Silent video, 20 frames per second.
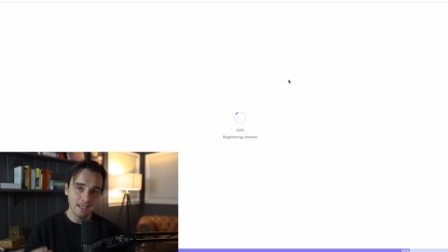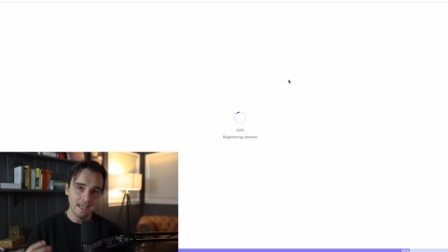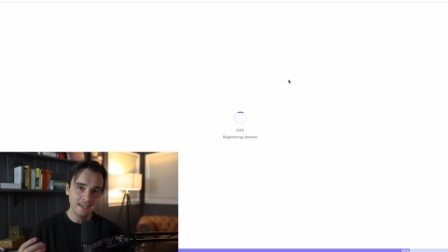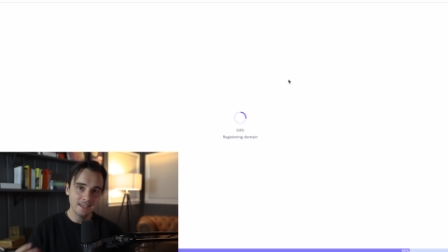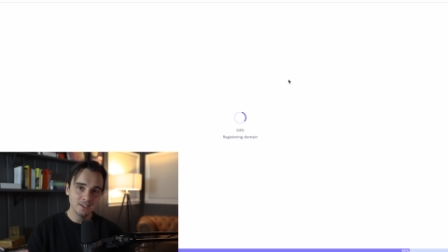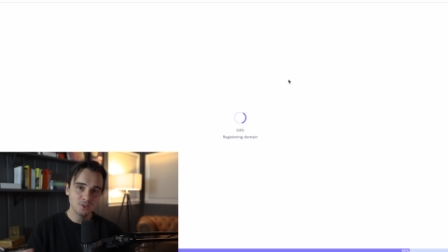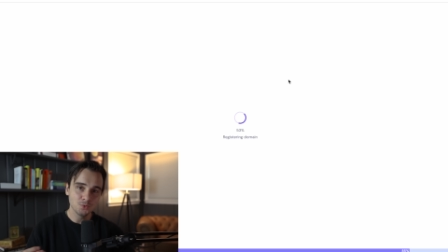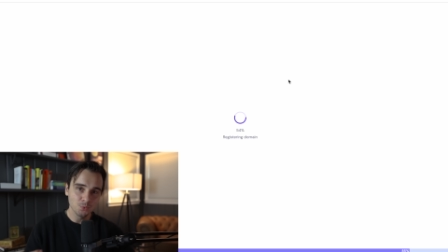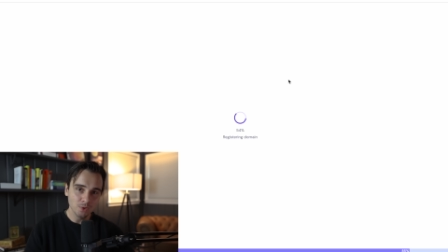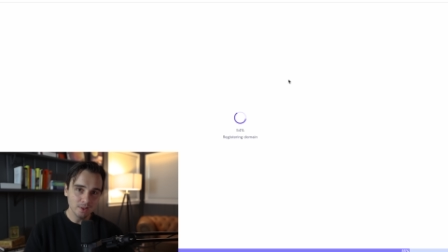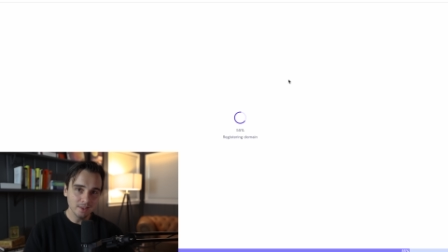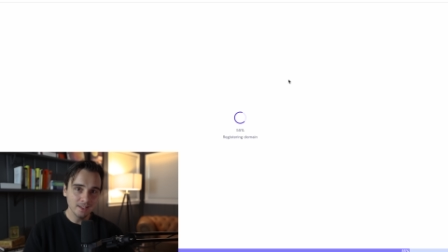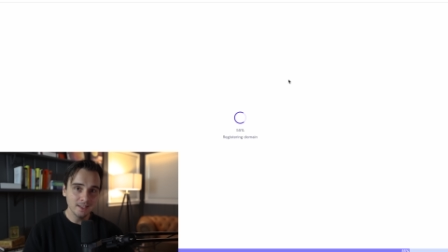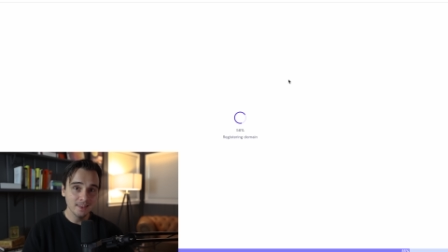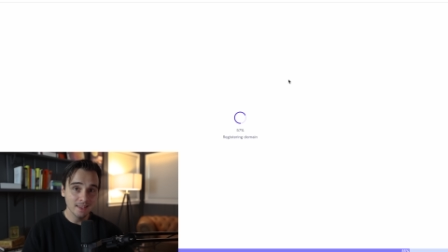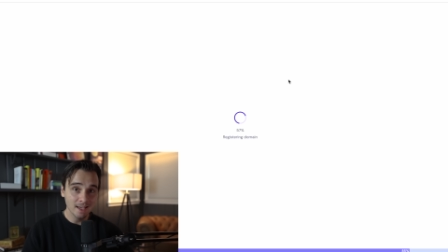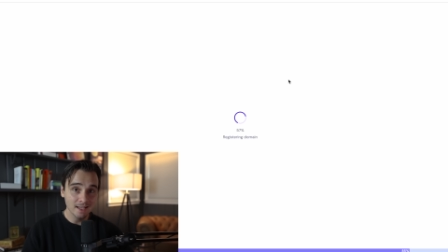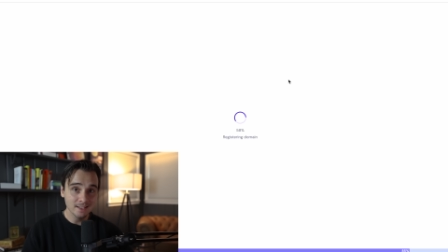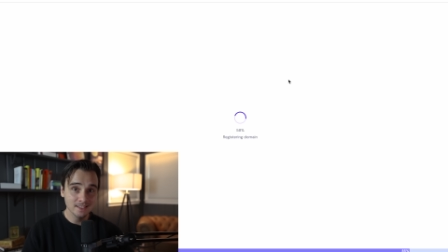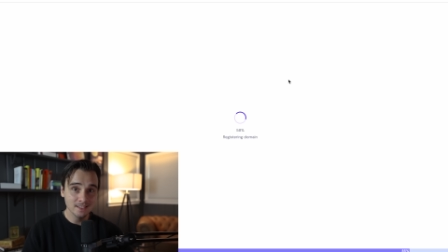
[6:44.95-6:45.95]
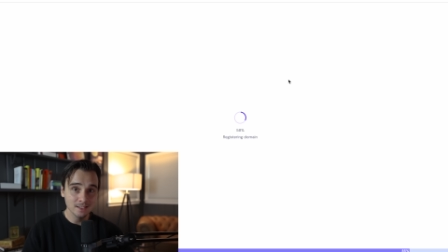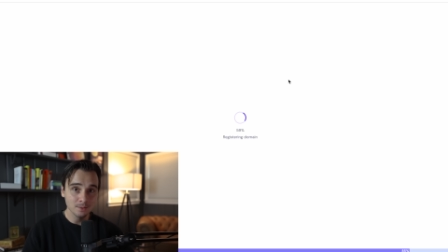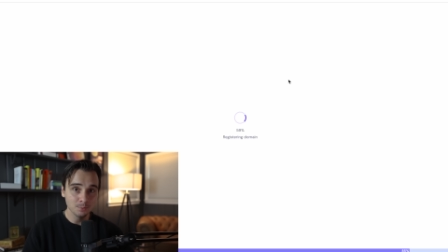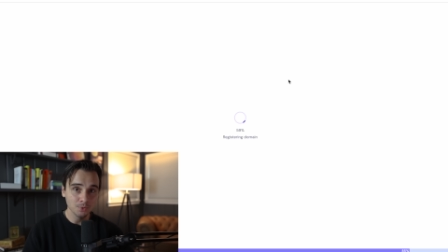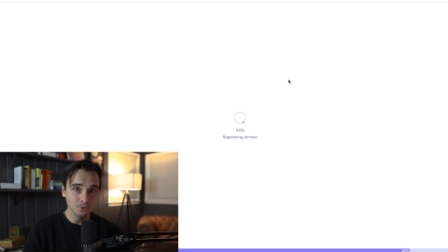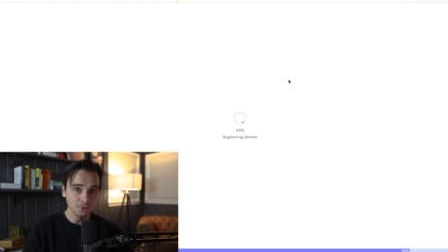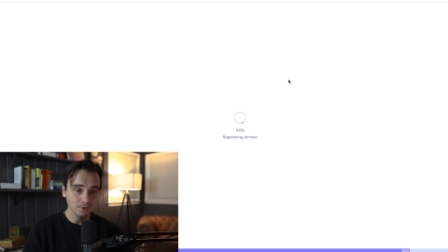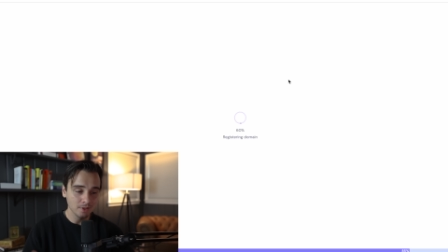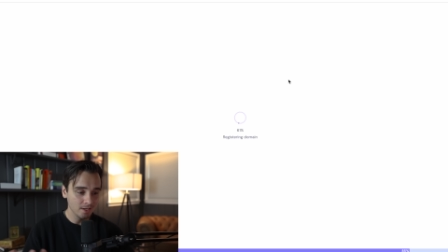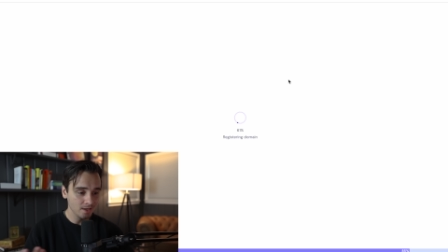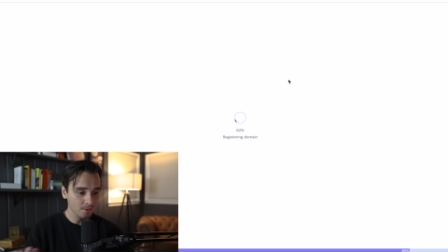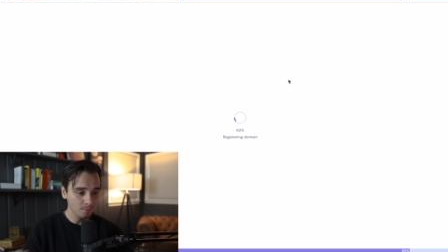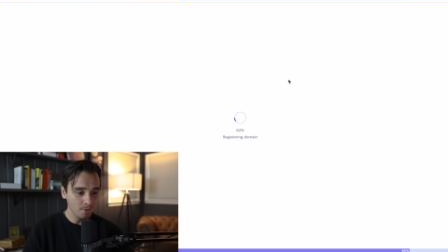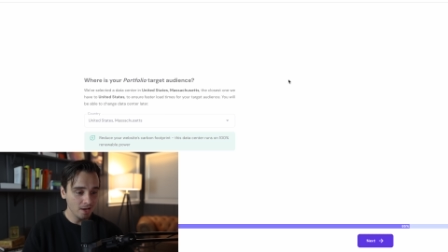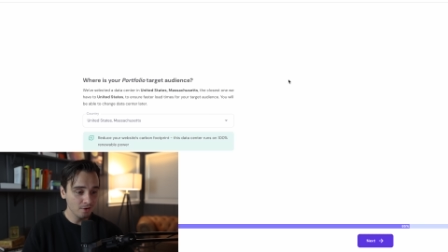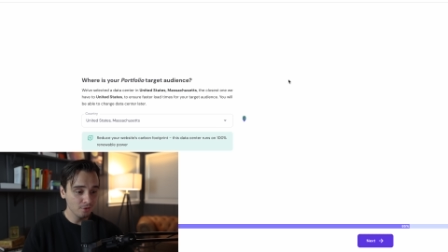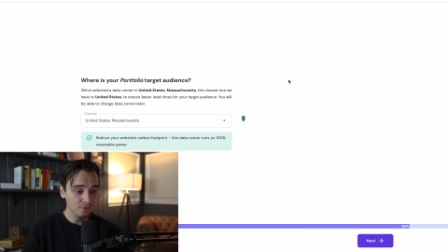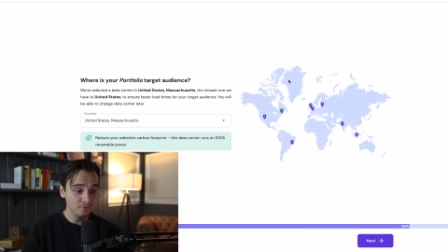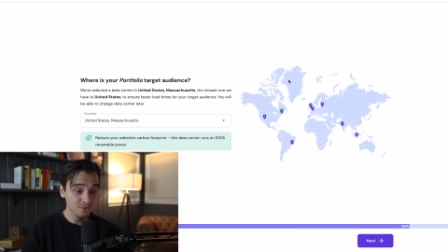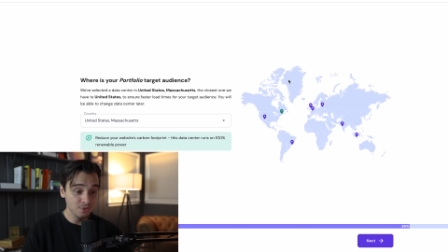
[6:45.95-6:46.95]
And it's really that simple. In a
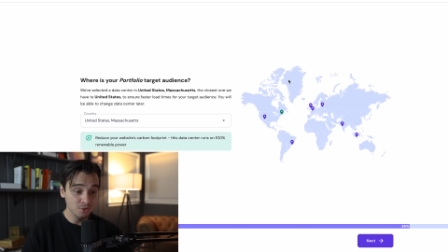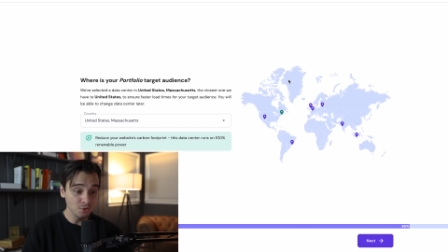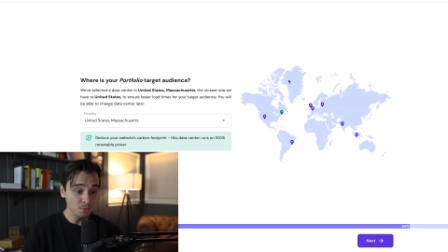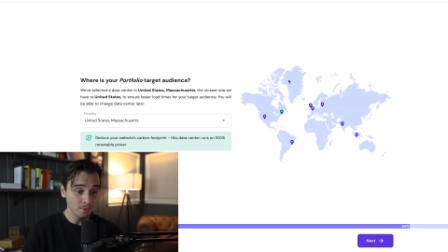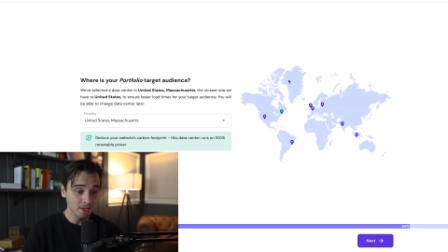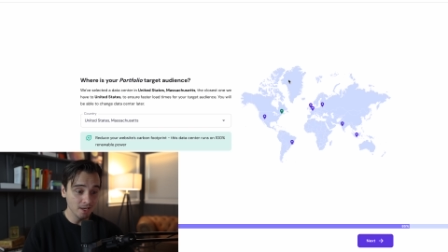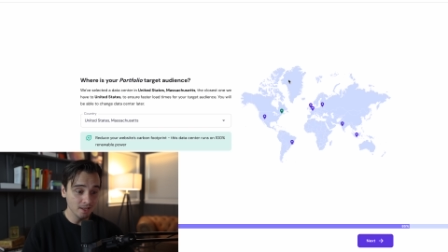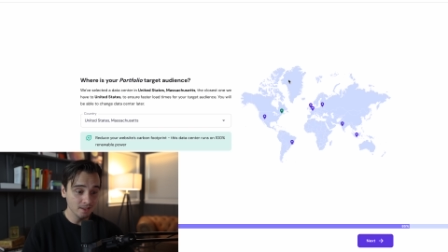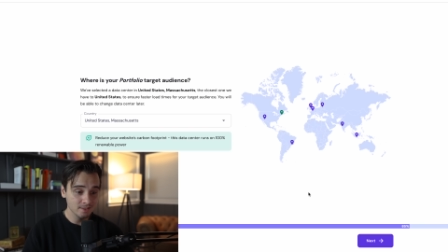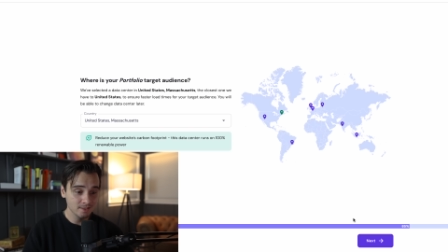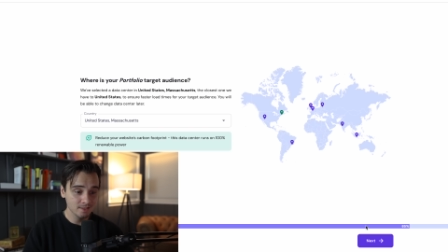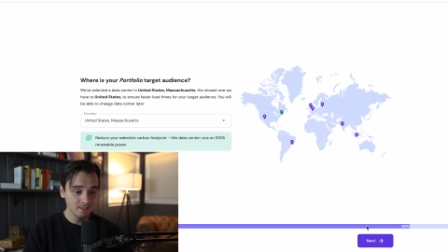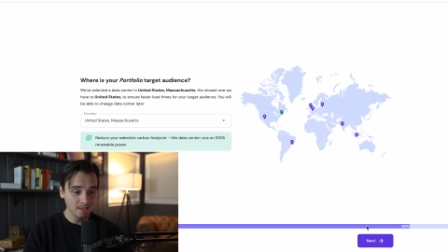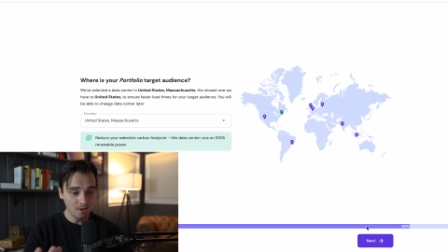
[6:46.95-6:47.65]
matter of two minutes,